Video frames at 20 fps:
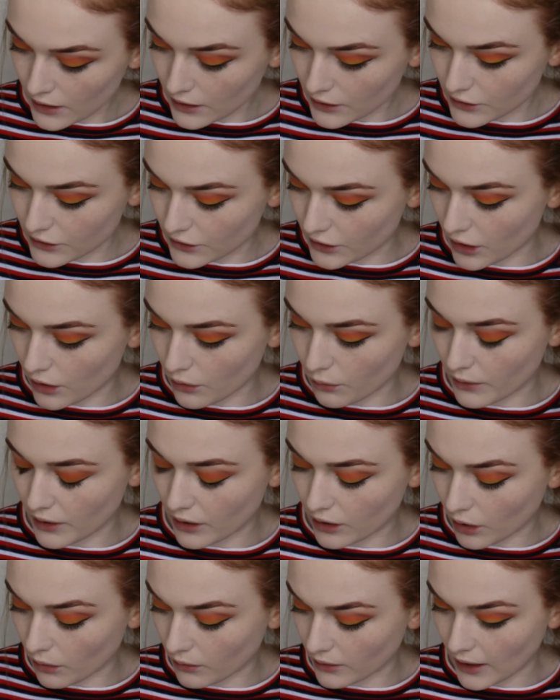So we
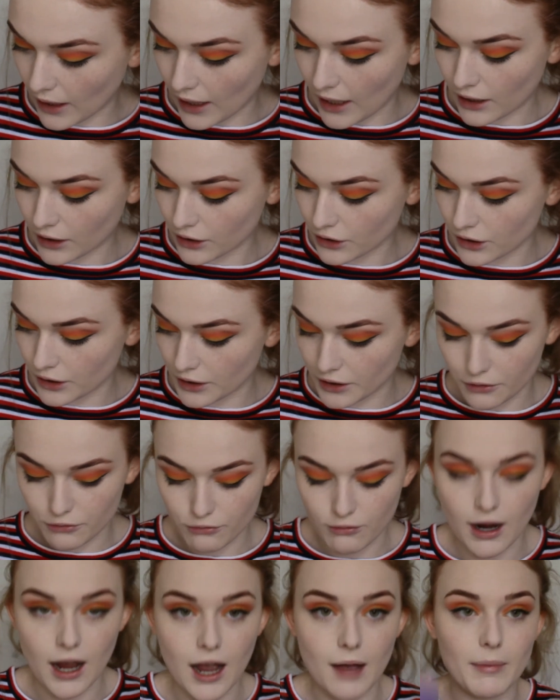are going to actually
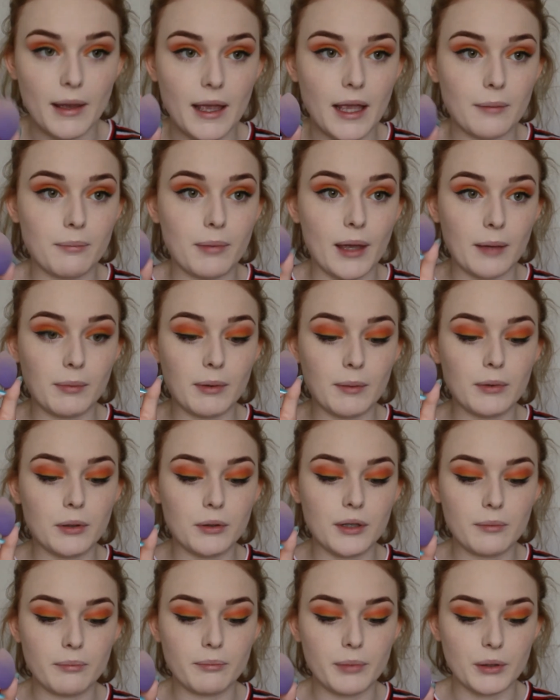grab a baby
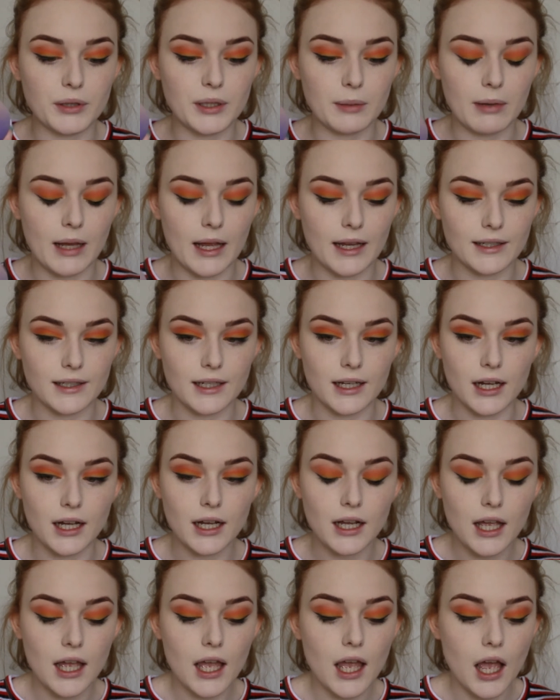beauty
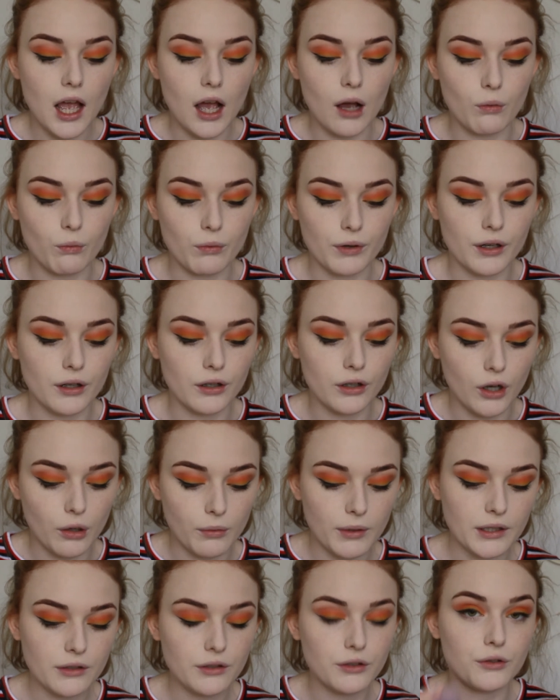blender and we are
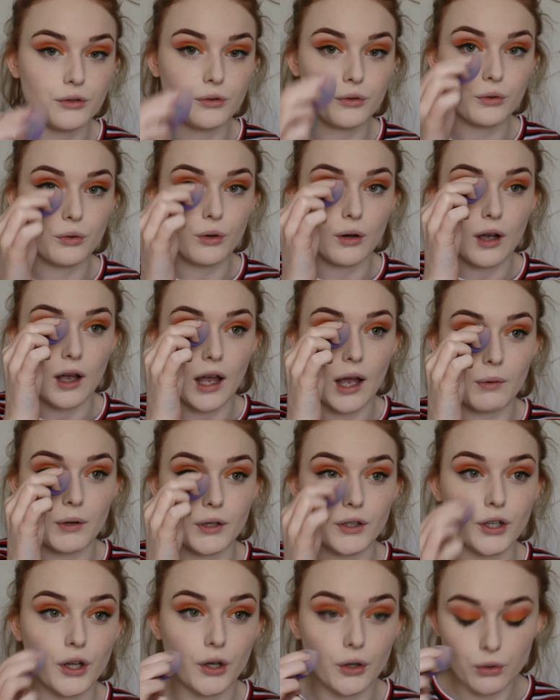going to do
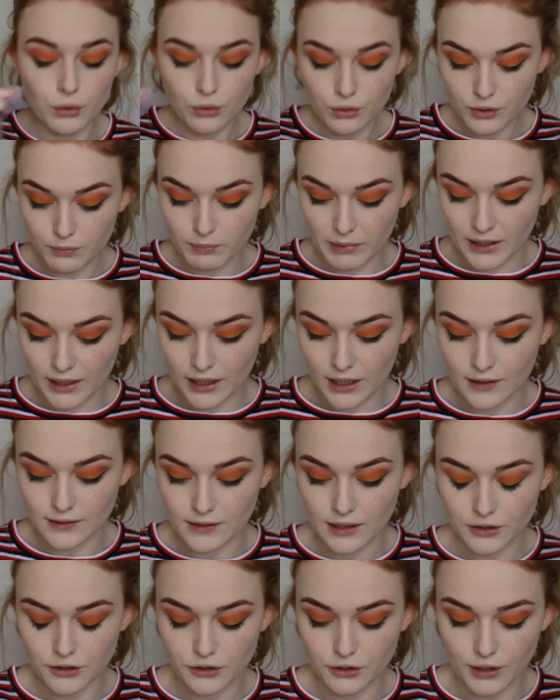our nose
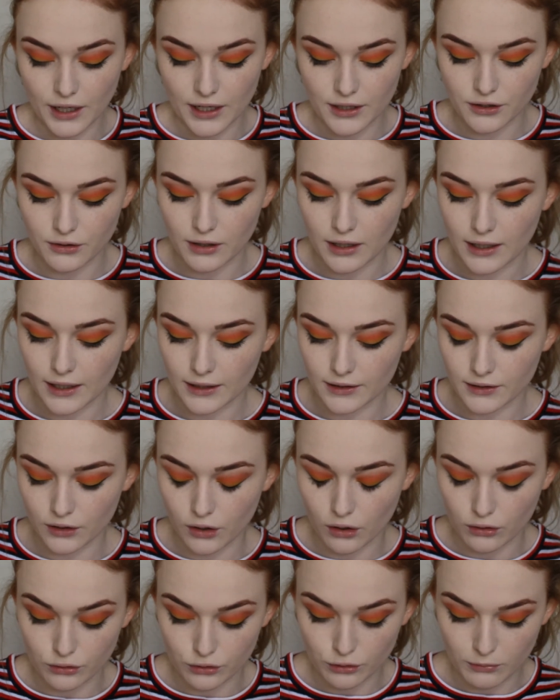because as you guys know I like to
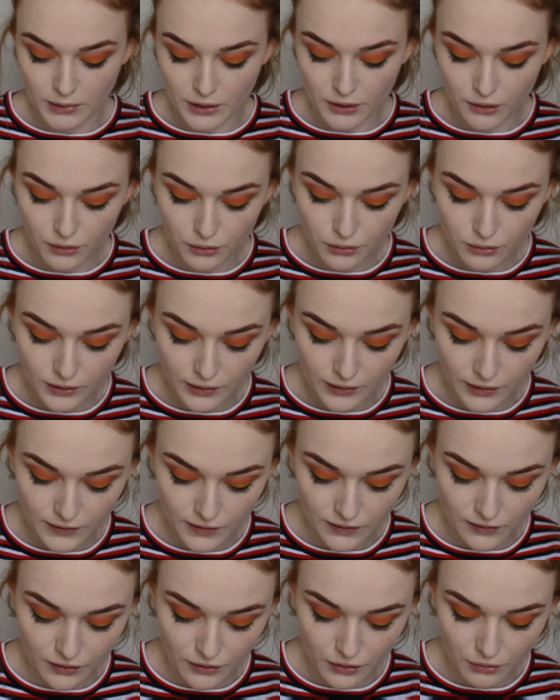contour my nose and this
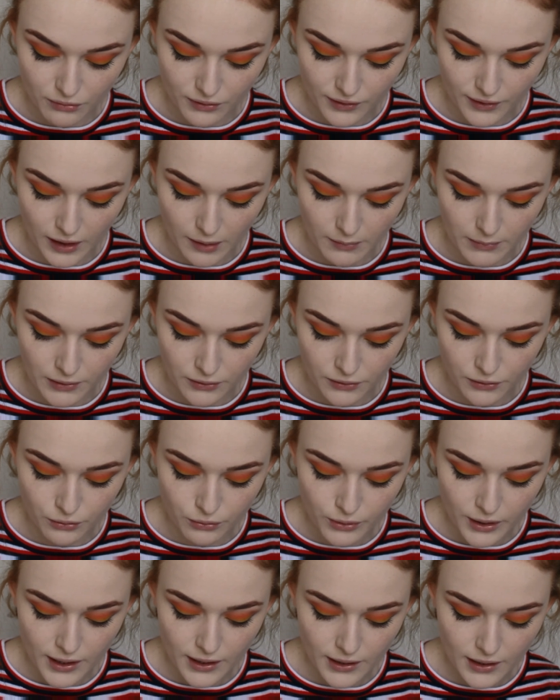is a new thing I've been
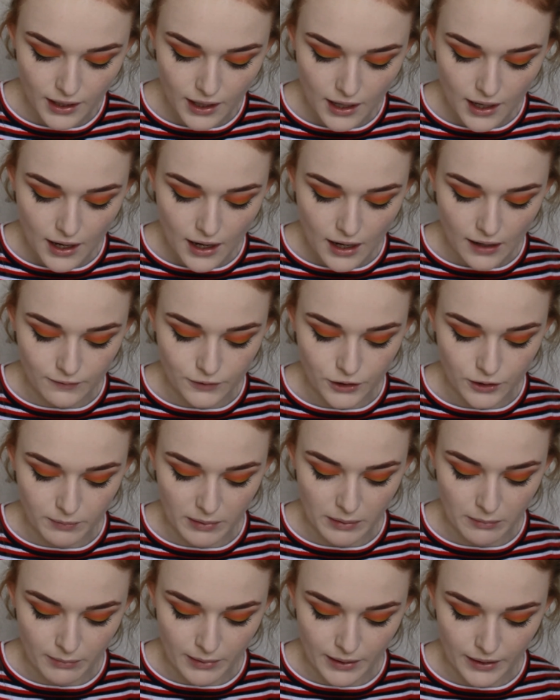doing. I've just
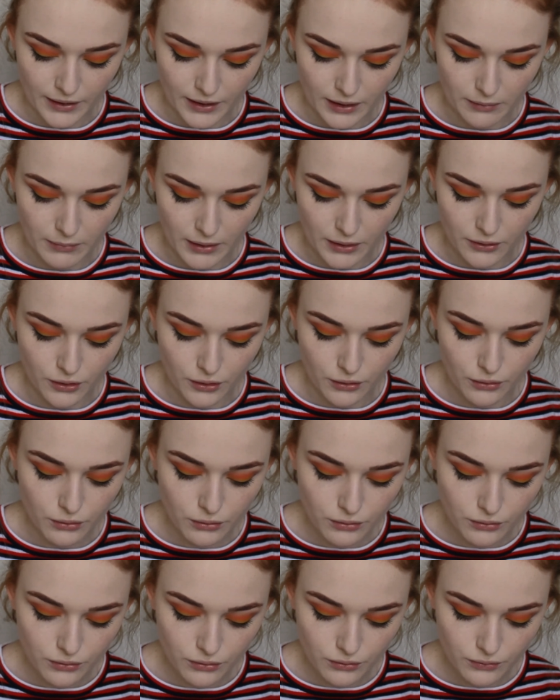been baking my
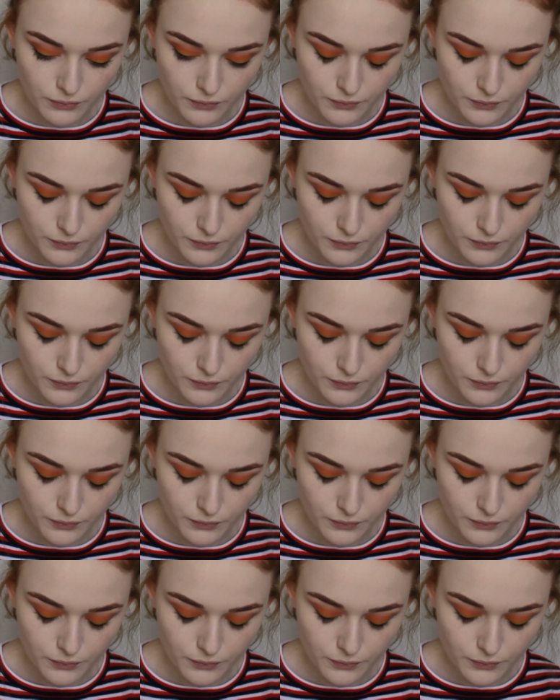nose.